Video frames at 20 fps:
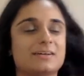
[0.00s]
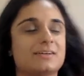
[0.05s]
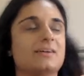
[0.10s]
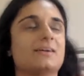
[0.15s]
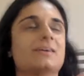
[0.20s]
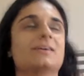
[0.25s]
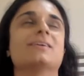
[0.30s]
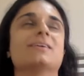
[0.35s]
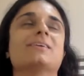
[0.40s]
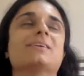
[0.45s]

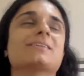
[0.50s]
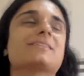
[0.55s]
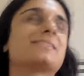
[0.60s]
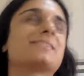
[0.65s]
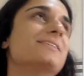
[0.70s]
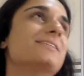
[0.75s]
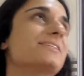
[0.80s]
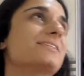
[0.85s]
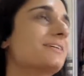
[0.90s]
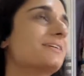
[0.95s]
Oh,
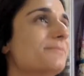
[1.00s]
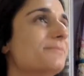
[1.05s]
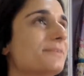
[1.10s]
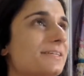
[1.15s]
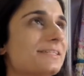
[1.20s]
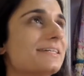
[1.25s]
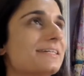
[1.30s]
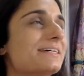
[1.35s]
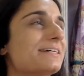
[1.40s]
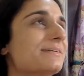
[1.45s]
Suzhou
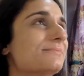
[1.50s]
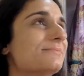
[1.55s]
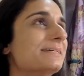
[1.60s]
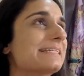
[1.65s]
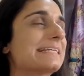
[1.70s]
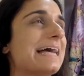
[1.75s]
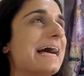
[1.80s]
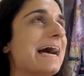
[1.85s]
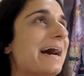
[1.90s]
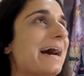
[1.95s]
Museum is
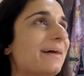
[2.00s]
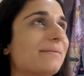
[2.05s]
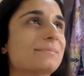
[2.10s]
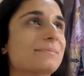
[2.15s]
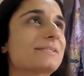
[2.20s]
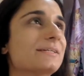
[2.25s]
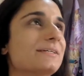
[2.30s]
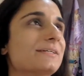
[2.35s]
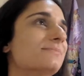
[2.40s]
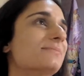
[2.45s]
an
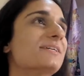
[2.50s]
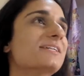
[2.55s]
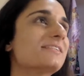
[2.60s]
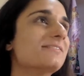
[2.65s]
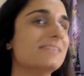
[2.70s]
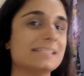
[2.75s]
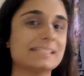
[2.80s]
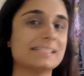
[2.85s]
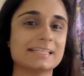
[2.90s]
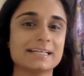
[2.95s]
absolute must
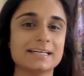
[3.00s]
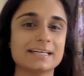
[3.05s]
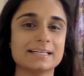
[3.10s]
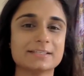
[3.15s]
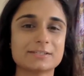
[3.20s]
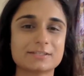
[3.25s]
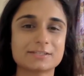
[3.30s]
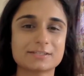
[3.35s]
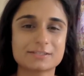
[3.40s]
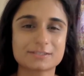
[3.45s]
visit.
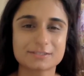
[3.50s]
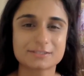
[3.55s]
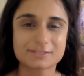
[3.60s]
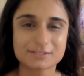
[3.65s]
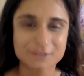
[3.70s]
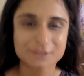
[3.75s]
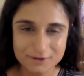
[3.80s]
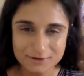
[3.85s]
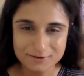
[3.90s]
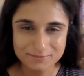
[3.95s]
It's
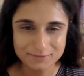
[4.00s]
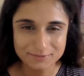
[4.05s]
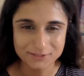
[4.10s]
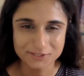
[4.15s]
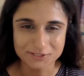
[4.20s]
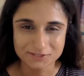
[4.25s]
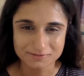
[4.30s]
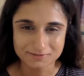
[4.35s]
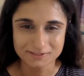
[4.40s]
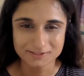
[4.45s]
so
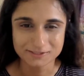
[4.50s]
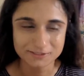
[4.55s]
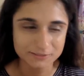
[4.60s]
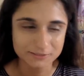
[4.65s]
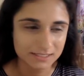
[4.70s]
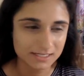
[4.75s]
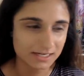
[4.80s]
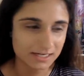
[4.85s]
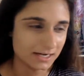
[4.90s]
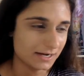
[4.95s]

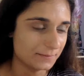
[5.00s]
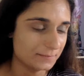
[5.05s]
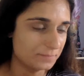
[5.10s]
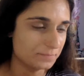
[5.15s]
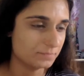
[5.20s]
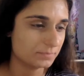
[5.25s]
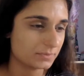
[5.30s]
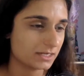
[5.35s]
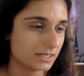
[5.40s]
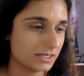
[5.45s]
beautiful,
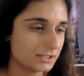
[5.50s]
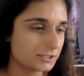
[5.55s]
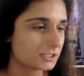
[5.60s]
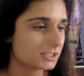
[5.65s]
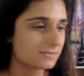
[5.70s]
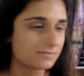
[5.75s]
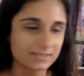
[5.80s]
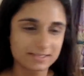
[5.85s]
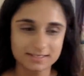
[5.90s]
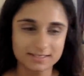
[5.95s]

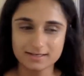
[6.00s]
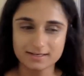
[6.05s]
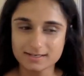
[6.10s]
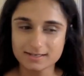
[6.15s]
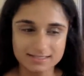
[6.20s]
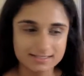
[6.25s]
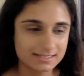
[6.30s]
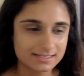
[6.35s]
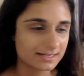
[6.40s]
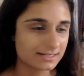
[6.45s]
just for the
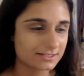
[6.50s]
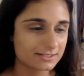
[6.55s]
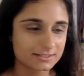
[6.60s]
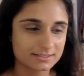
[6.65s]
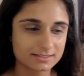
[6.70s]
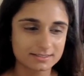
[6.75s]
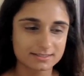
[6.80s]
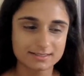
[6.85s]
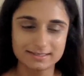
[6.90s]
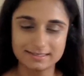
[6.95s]

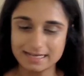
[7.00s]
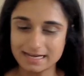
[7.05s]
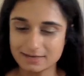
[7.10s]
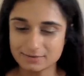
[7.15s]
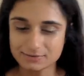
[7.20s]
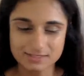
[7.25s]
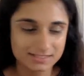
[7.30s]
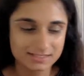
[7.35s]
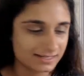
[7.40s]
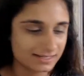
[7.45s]
architecture, the
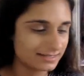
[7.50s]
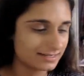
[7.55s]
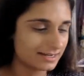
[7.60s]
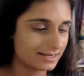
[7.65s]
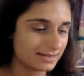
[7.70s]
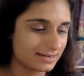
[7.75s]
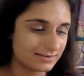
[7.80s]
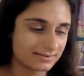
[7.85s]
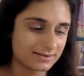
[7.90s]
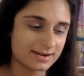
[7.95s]
outside
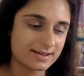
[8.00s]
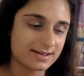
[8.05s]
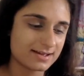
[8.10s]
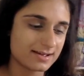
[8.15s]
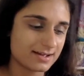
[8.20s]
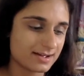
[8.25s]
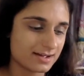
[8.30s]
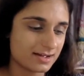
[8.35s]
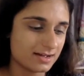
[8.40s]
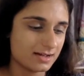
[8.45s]

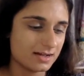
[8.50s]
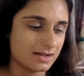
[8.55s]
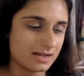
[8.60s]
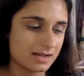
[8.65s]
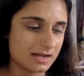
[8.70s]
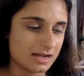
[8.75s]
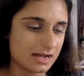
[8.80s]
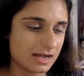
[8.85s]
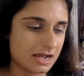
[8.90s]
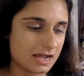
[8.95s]
area,
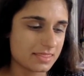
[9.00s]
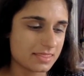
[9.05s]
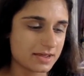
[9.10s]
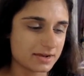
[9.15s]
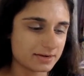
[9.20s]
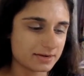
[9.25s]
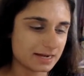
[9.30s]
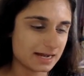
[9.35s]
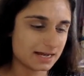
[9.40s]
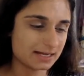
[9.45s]
and
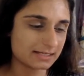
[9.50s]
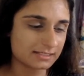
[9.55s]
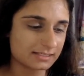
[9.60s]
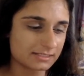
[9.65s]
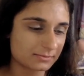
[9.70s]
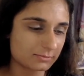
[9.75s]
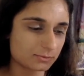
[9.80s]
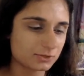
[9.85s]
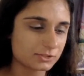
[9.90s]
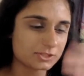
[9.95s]
then
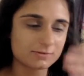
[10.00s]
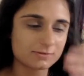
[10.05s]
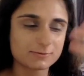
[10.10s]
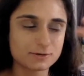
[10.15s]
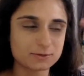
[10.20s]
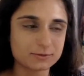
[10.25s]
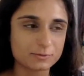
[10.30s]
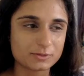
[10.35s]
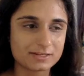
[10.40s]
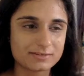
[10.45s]
as once you've
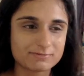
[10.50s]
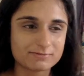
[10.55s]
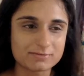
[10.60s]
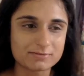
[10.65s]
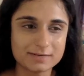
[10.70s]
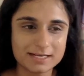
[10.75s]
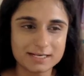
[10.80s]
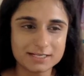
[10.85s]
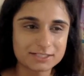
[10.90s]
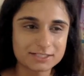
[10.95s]
gotten all the
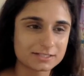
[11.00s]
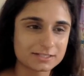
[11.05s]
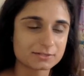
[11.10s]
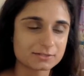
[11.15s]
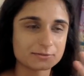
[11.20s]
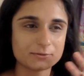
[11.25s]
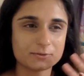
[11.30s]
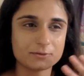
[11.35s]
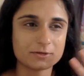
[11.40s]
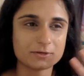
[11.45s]
information and
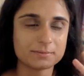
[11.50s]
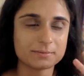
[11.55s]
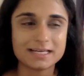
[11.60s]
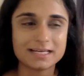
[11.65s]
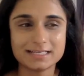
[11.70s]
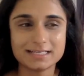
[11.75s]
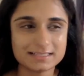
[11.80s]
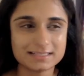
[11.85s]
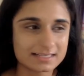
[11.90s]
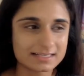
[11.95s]
saw all the
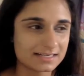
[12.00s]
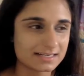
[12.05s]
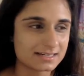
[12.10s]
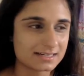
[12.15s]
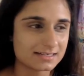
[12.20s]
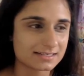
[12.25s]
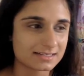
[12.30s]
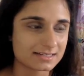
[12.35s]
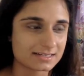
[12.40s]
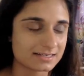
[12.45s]

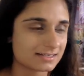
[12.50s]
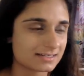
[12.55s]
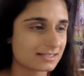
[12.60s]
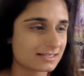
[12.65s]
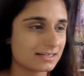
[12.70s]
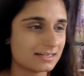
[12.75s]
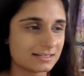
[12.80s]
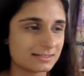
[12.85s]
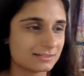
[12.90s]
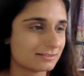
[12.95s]
paintings and
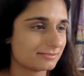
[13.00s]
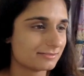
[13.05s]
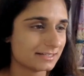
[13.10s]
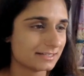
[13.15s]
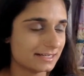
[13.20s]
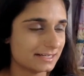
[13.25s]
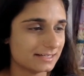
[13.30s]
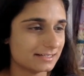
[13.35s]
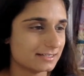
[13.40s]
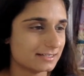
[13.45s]

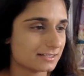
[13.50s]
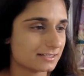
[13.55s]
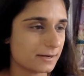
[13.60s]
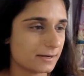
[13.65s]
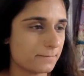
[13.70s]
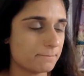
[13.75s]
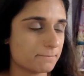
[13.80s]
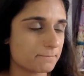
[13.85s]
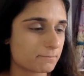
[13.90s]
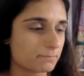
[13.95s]
calligraphy and
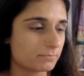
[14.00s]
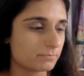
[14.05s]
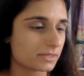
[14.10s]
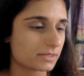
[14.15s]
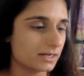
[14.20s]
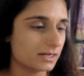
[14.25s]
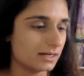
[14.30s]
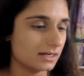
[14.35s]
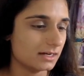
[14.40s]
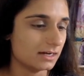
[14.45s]

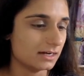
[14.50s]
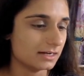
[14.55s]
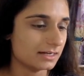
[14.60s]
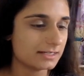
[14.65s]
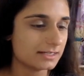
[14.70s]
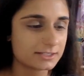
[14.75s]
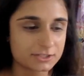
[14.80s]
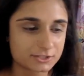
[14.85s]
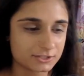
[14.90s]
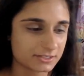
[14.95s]

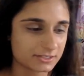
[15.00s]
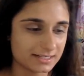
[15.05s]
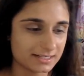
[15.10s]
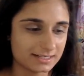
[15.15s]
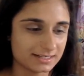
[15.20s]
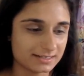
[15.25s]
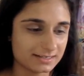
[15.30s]
history and